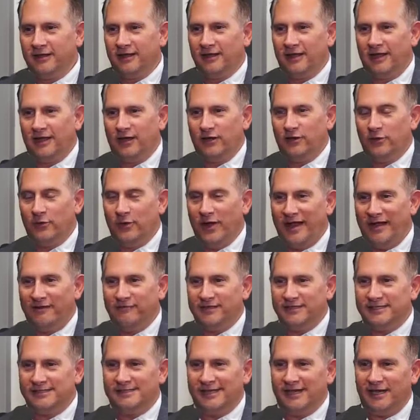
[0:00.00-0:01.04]
uh, who
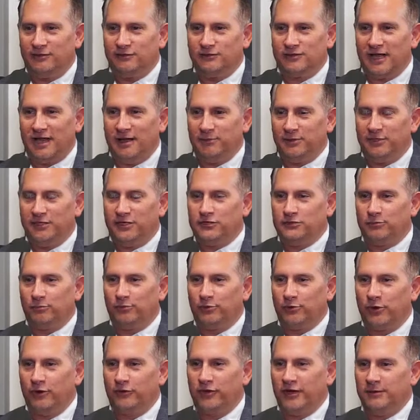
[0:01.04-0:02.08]
have these sales competition
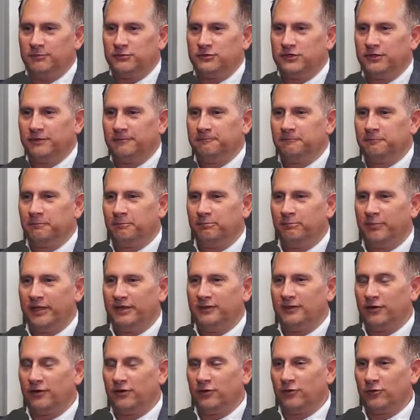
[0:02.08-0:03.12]
programs, but
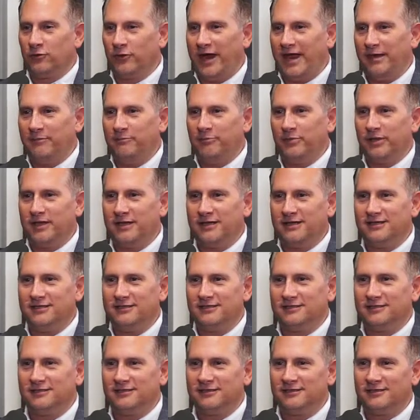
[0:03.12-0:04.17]
they're great
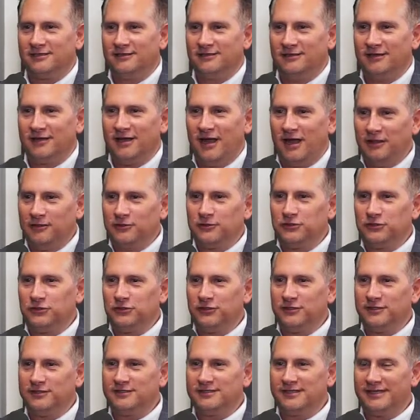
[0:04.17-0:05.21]
because college
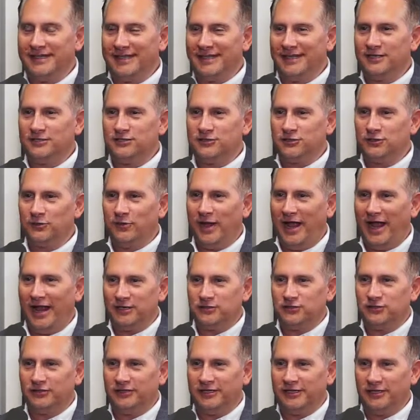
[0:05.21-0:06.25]
students get to
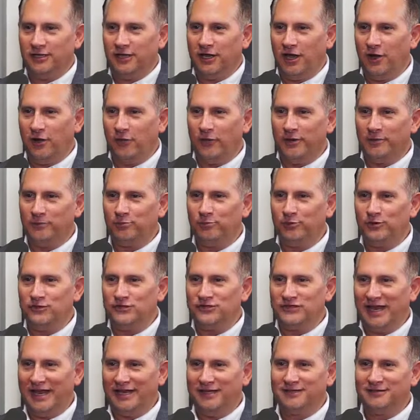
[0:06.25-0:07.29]
actually go and
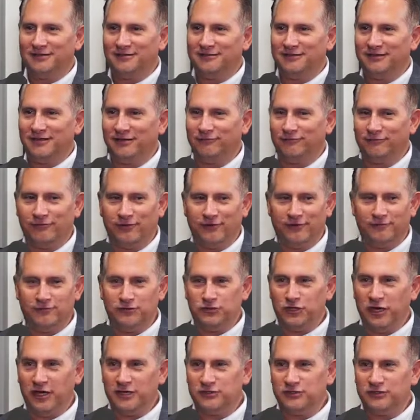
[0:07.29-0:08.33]
present in front of
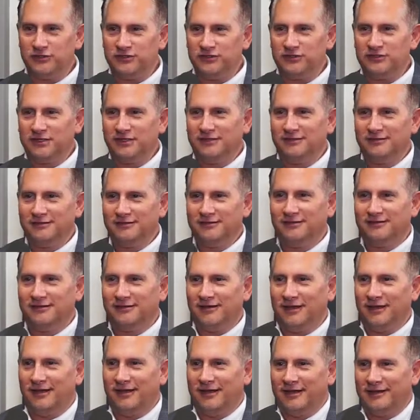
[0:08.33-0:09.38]
judges.
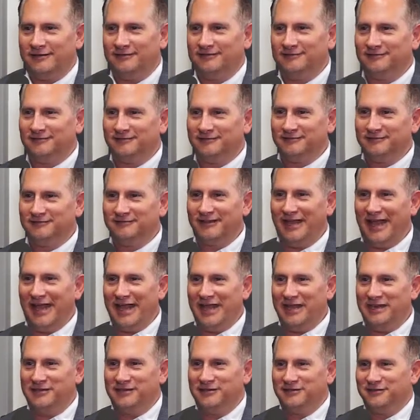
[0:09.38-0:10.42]
Uh,
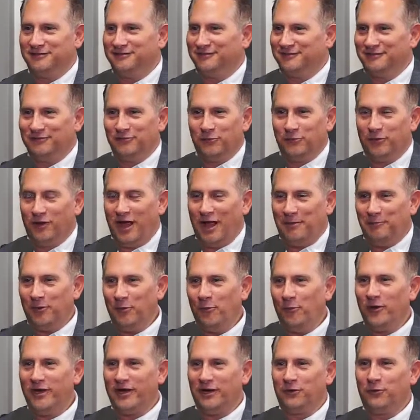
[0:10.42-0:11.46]
and I
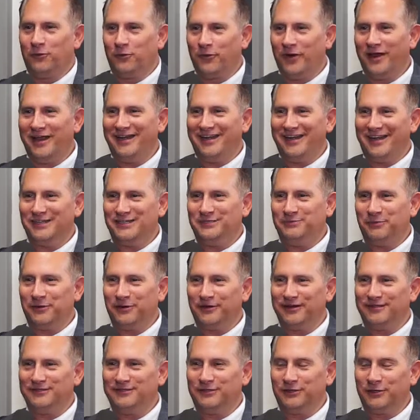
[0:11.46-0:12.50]
mean, what a great
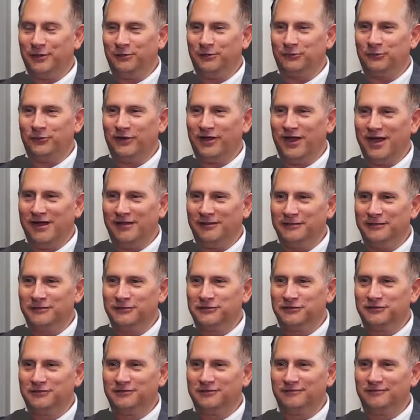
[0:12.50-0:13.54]
experience to go through
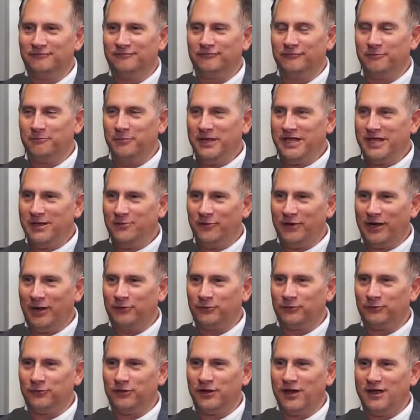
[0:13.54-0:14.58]
college. For me, when I
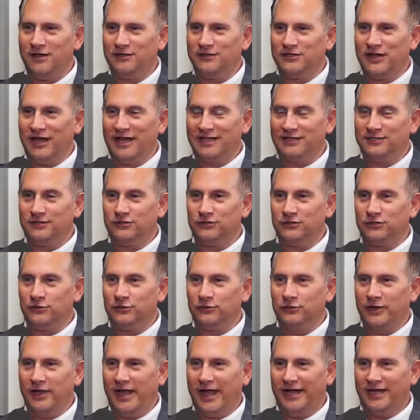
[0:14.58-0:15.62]
went through college, I got to
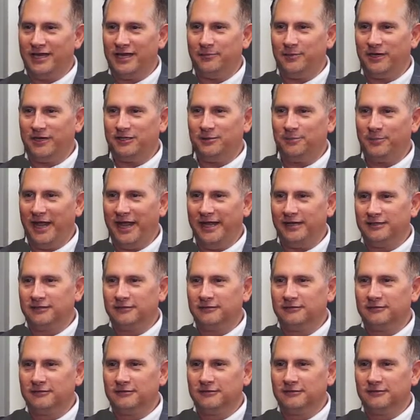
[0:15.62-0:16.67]
do academic debate.
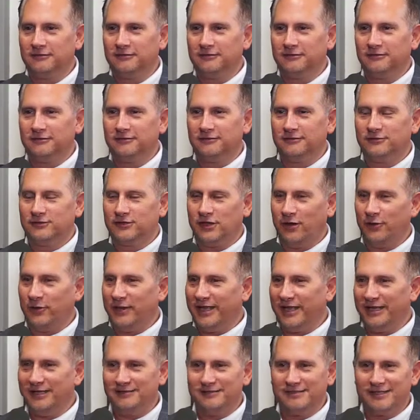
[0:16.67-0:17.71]
Okay. So
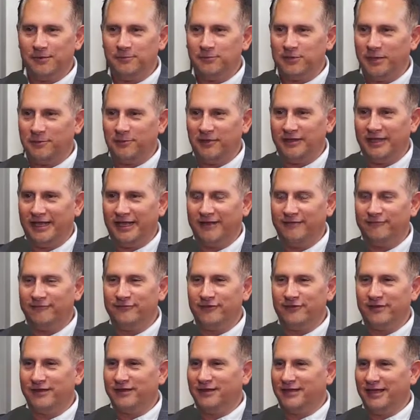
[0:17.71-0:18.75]
again, same type of thing.
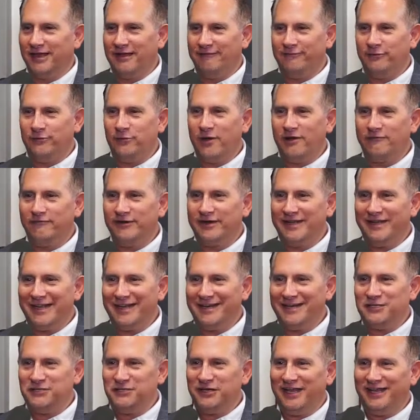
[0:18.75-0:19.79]
Selling, if, yeah. If you, you ever
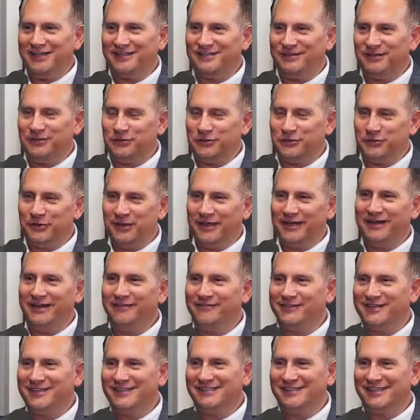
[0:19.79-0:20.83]
get a chance to do any
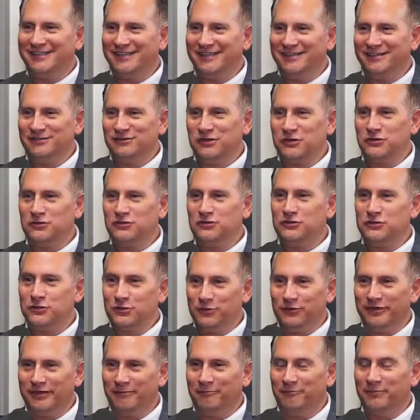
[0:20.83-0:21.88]
of these things,
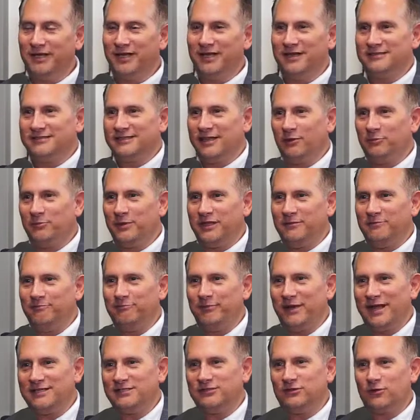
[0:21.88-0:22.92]
do them because they'll be the
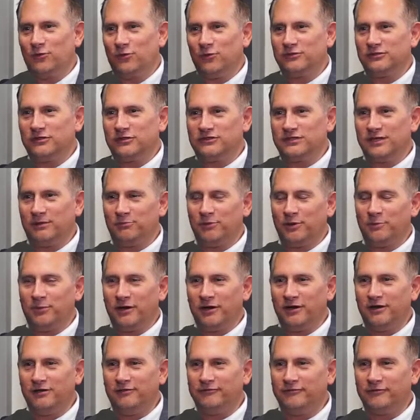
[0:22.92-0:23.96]
best courses that
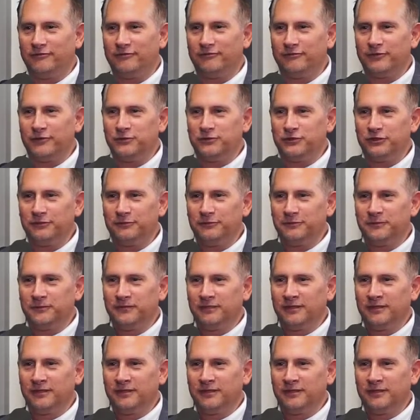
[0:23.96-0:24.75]
prepare you for the future.